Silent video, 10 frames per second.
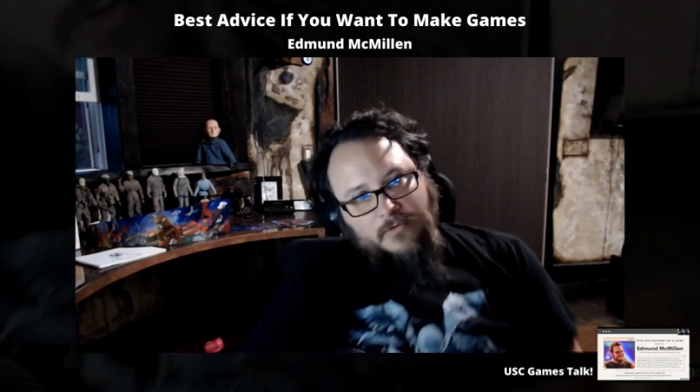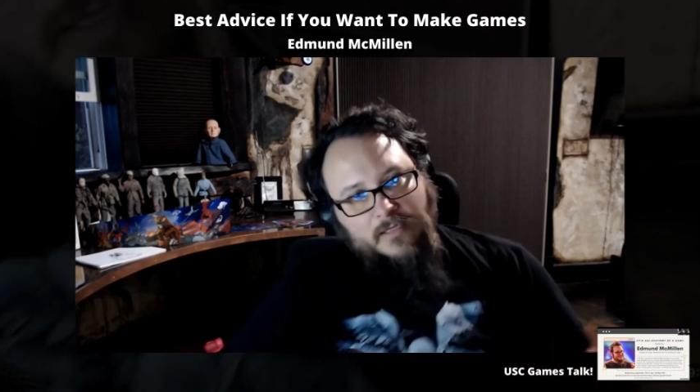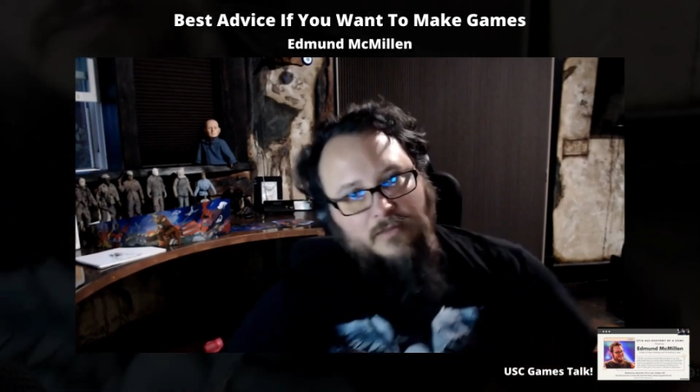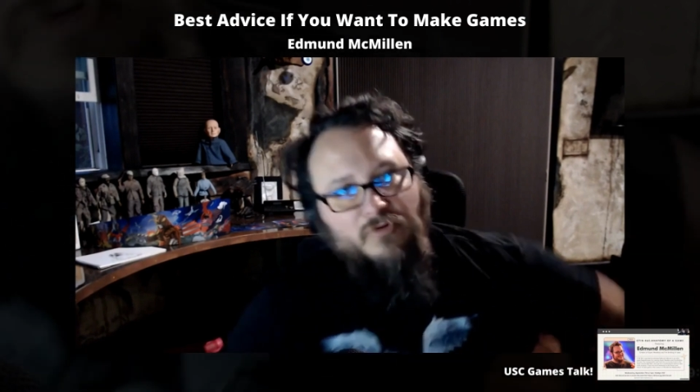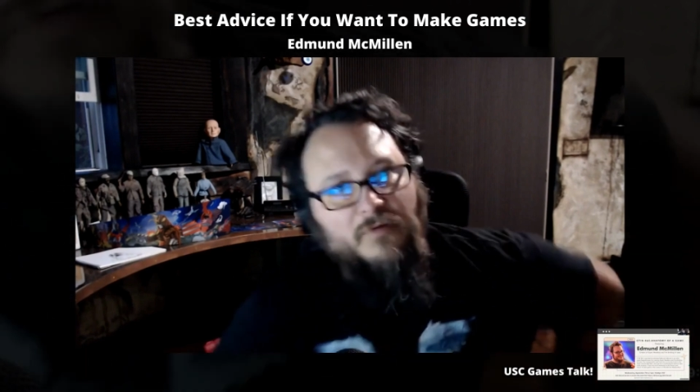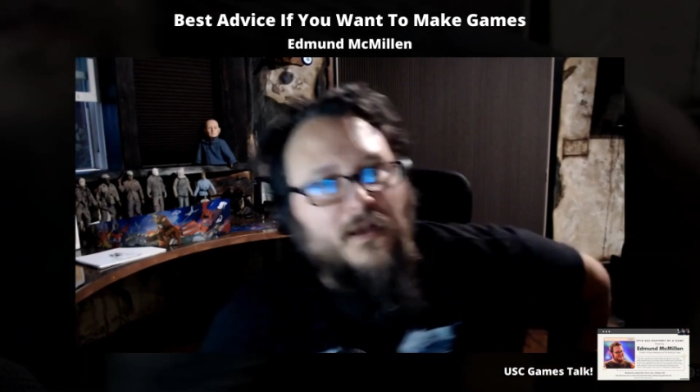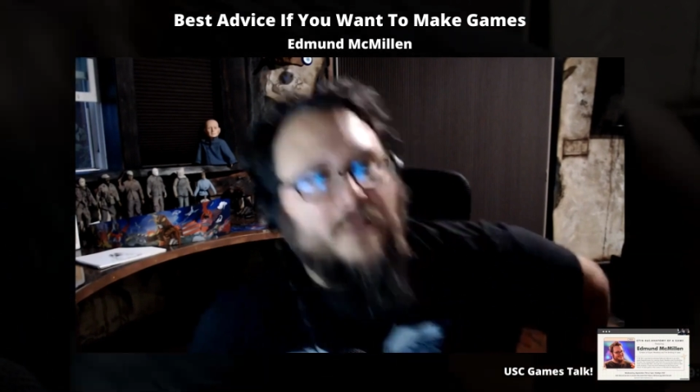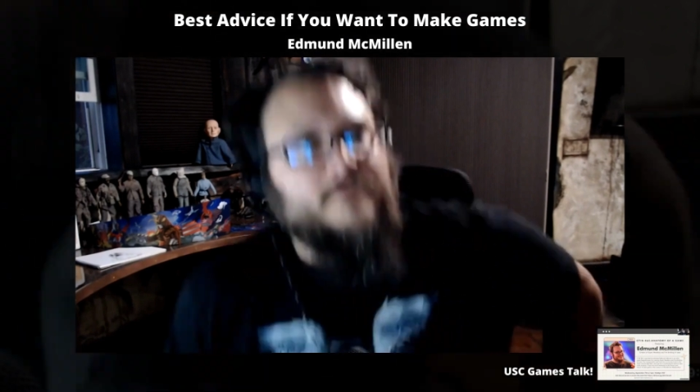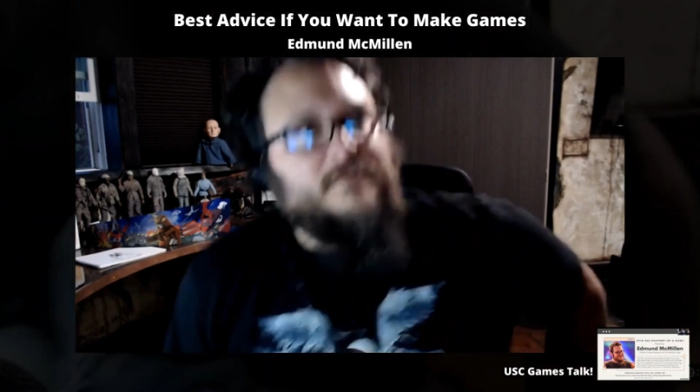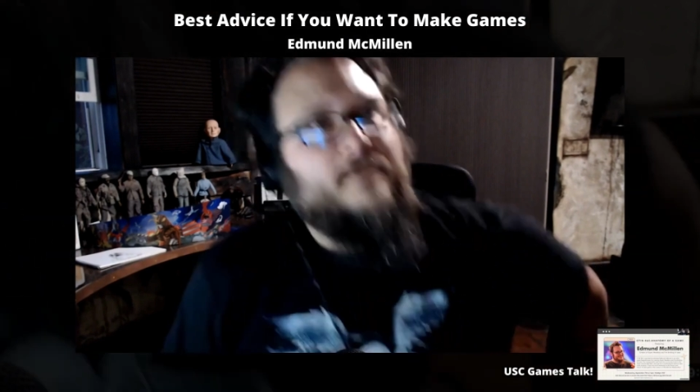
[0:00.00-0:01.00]
in 3
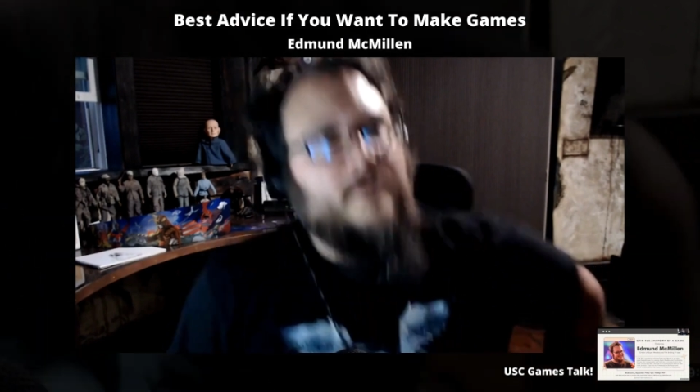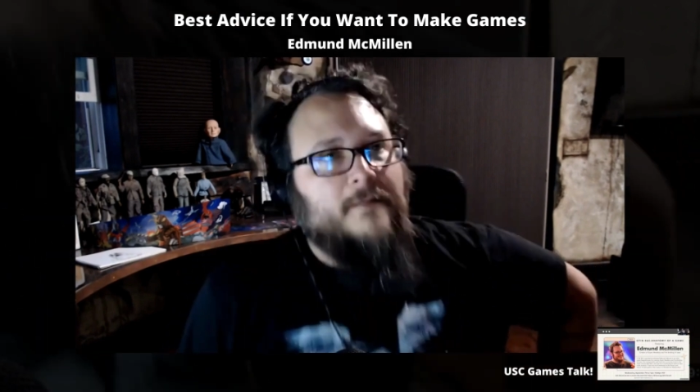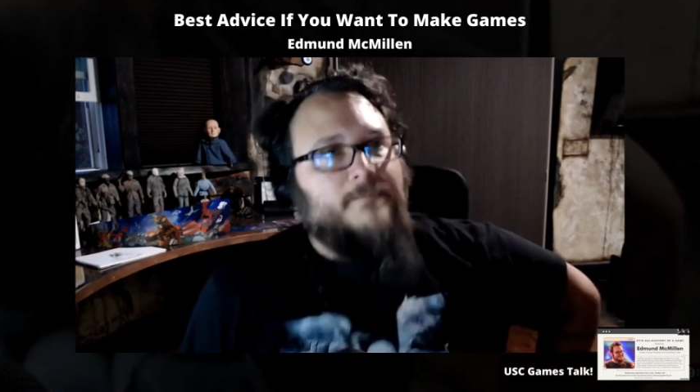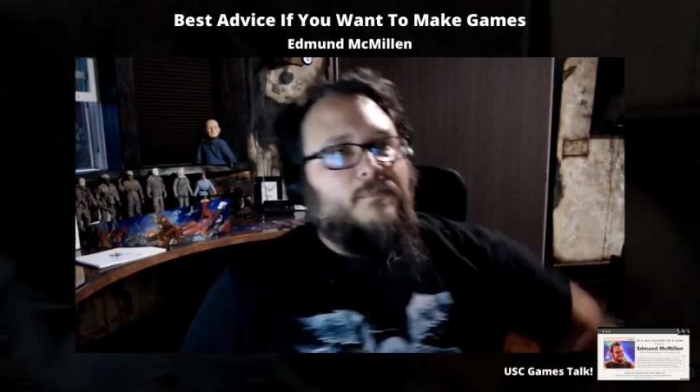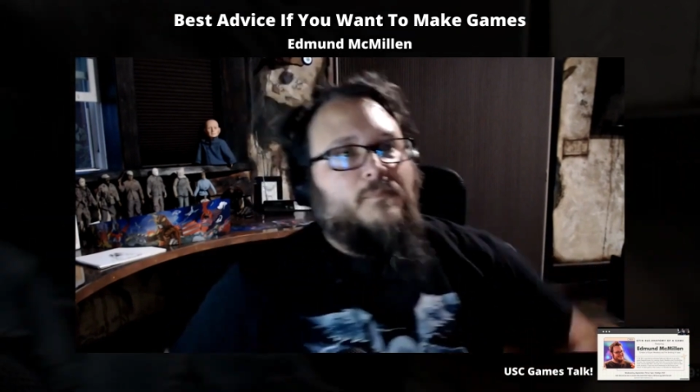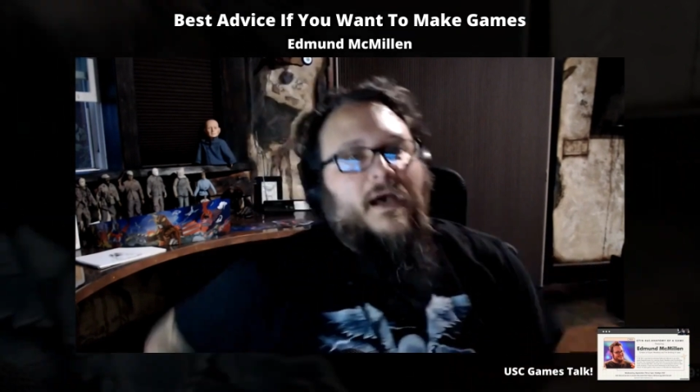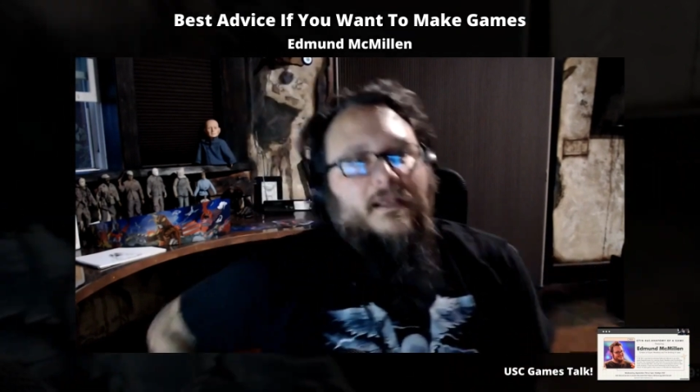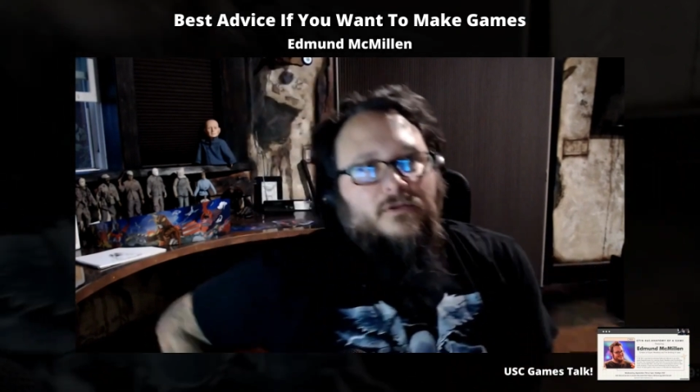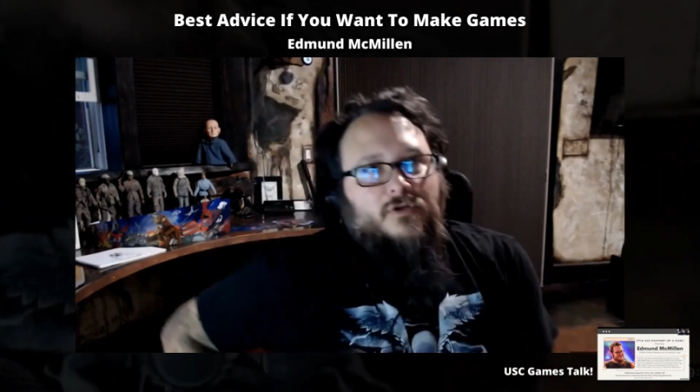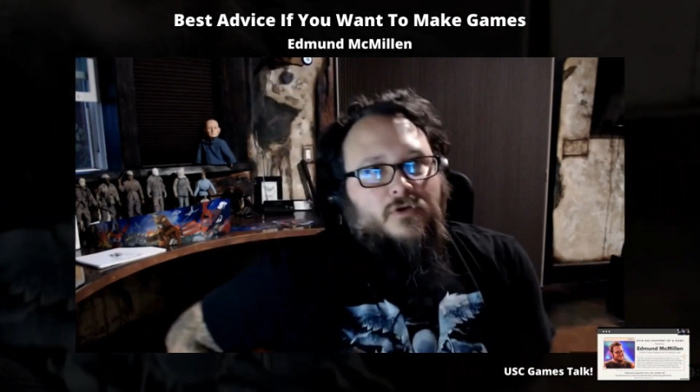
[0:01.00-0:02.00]
months,
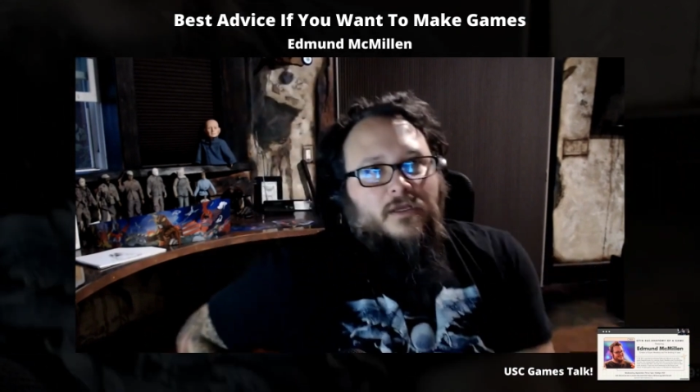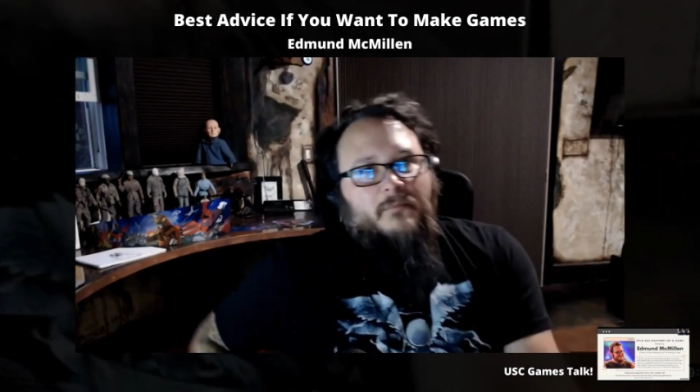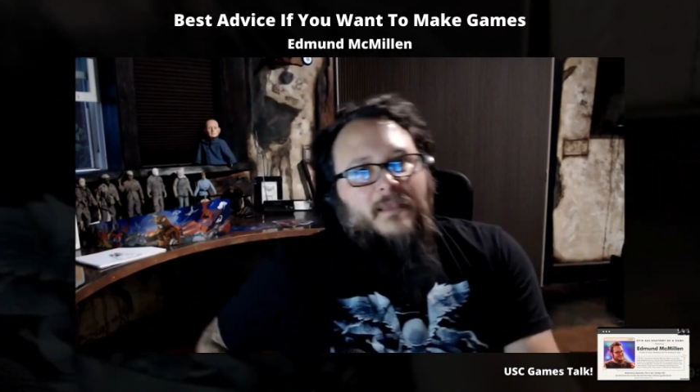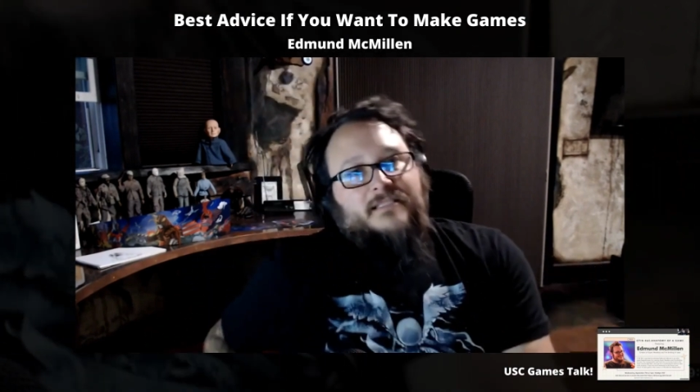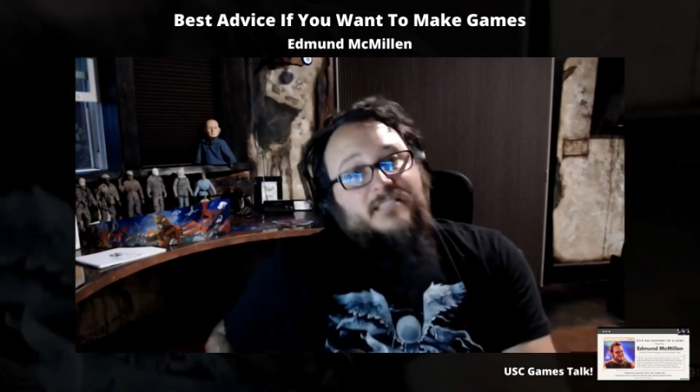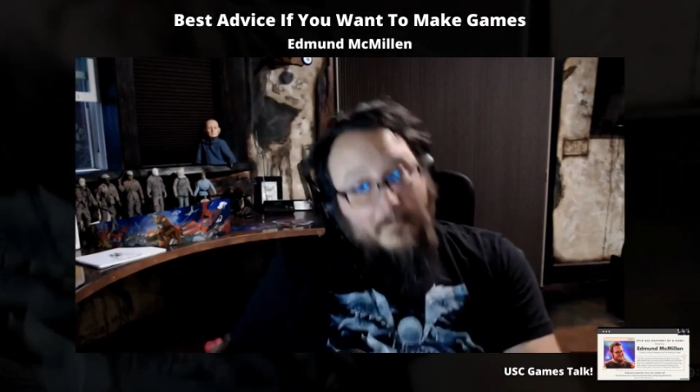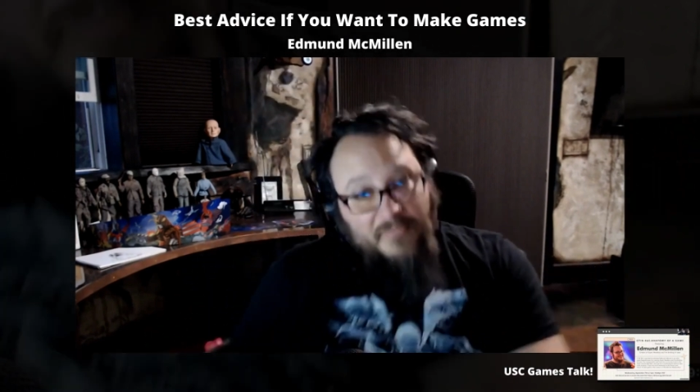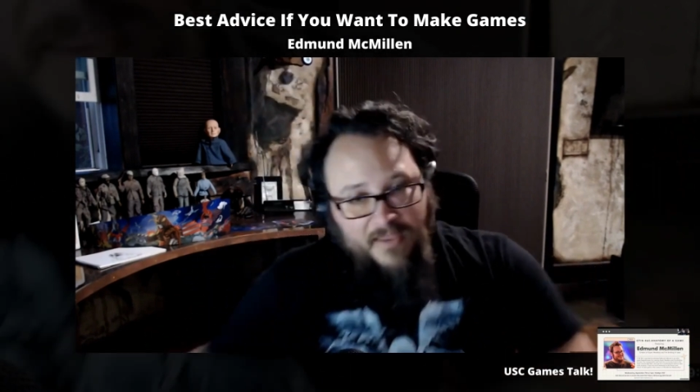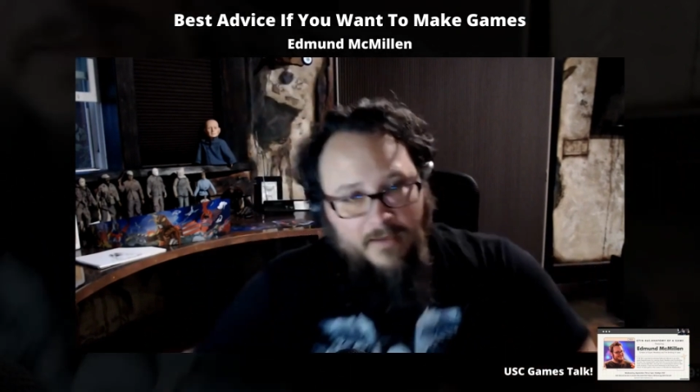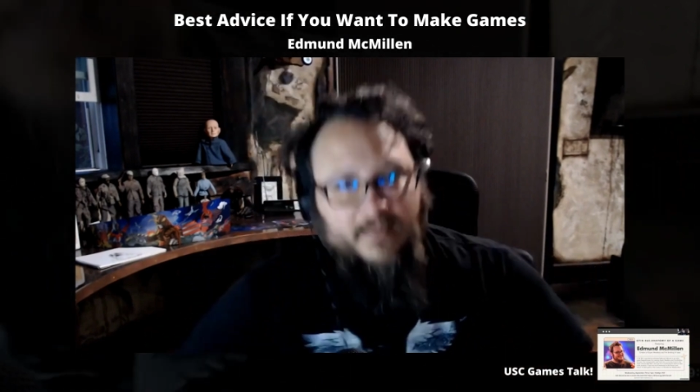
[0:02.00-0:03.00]
but you're going to make something.